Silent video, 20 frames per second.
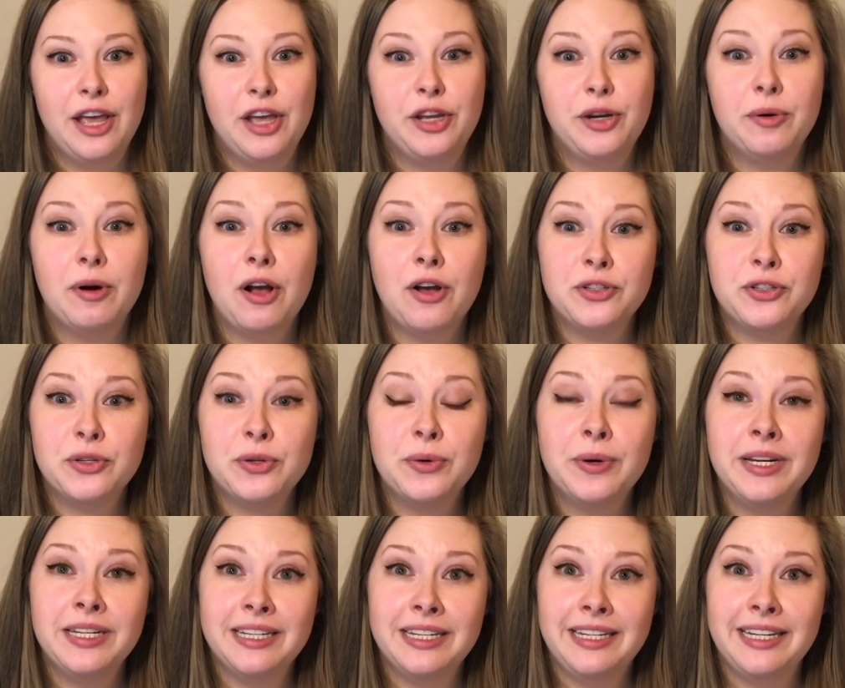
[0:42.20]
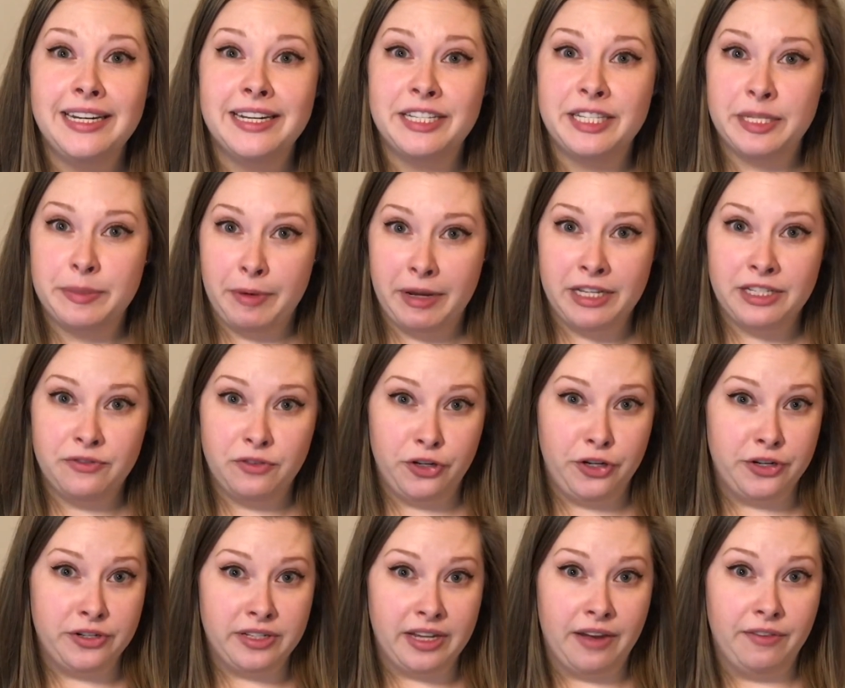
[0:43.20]
You are also going to need a space for
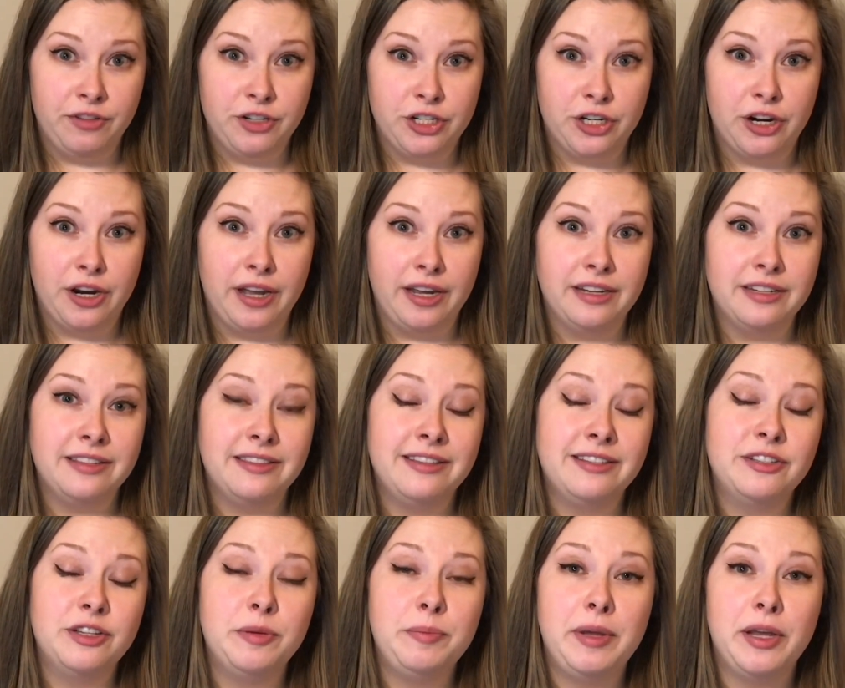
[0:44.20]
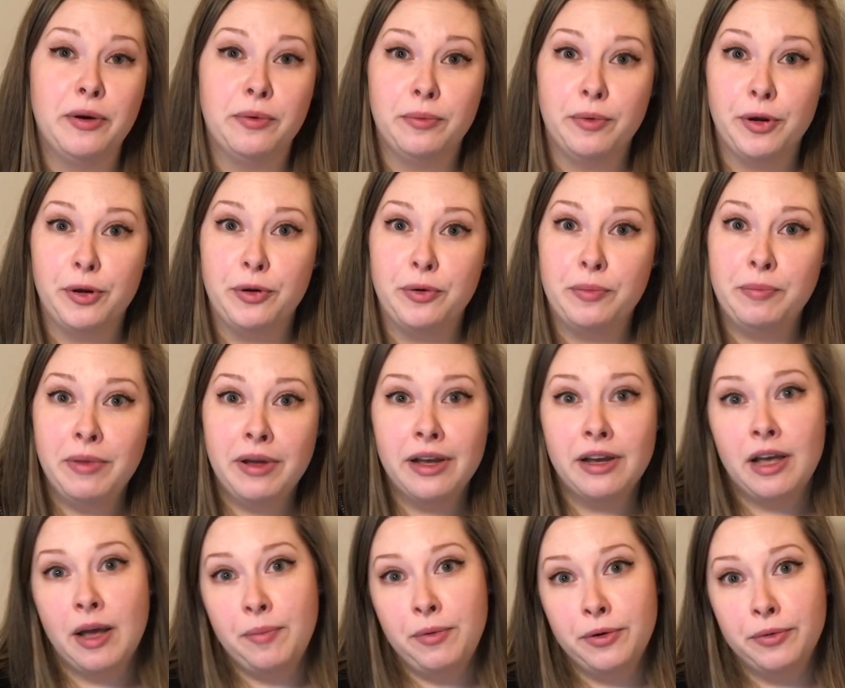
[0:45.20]
your scavenger hunt. This could be a room, a
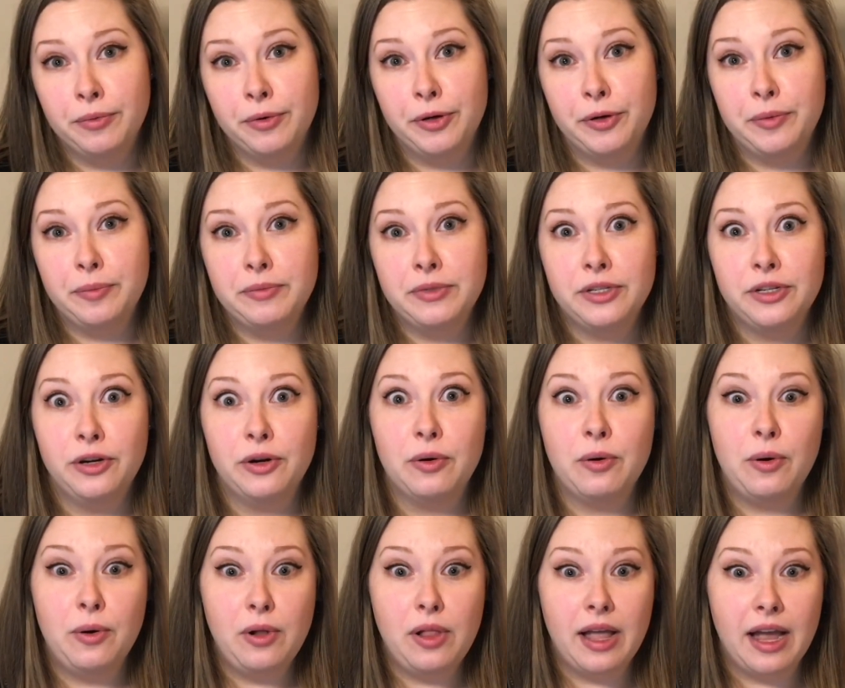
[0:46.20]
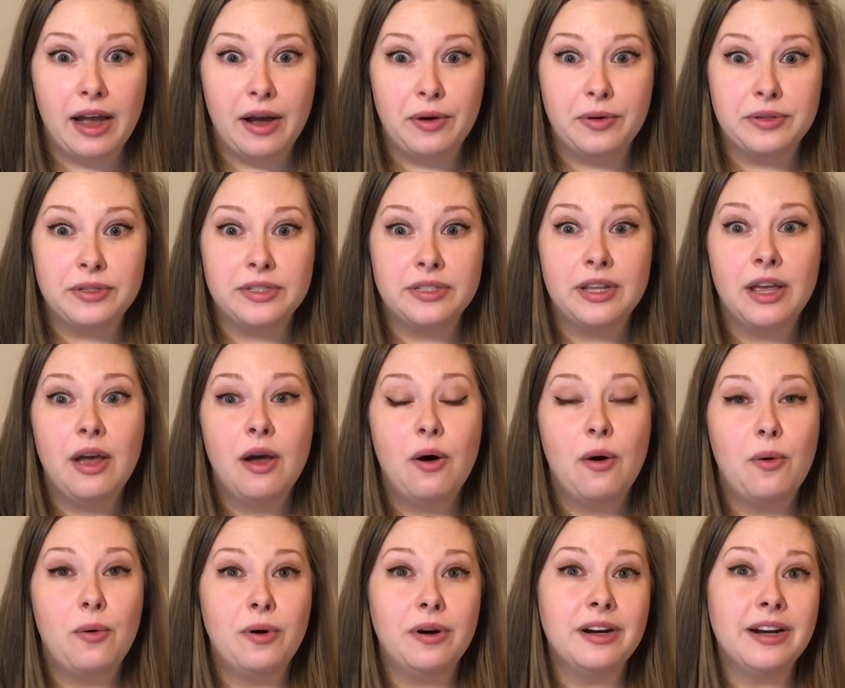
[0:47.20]
couple of rooms, your whole house,
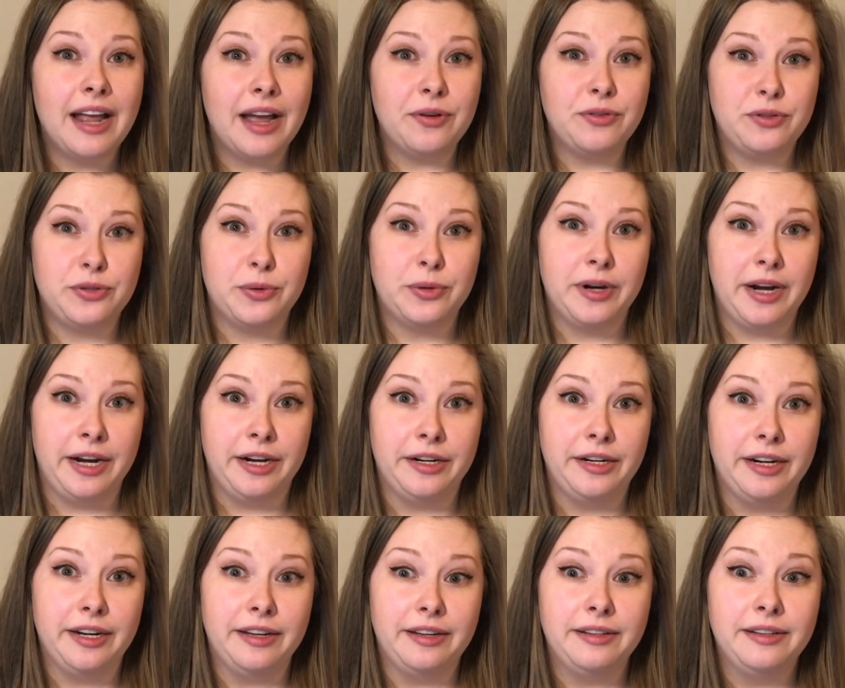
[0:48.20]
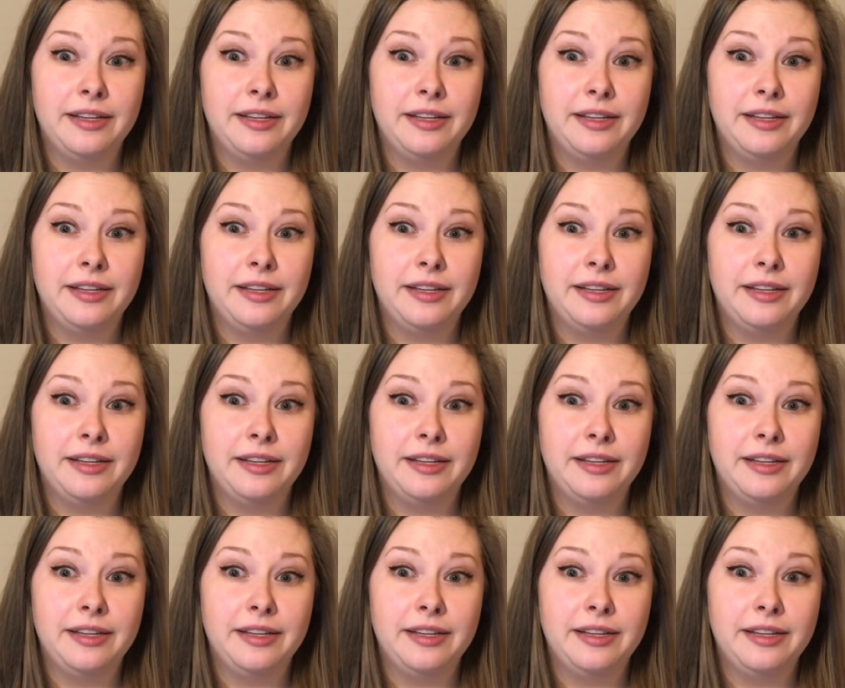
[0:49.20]
or an outdoor area.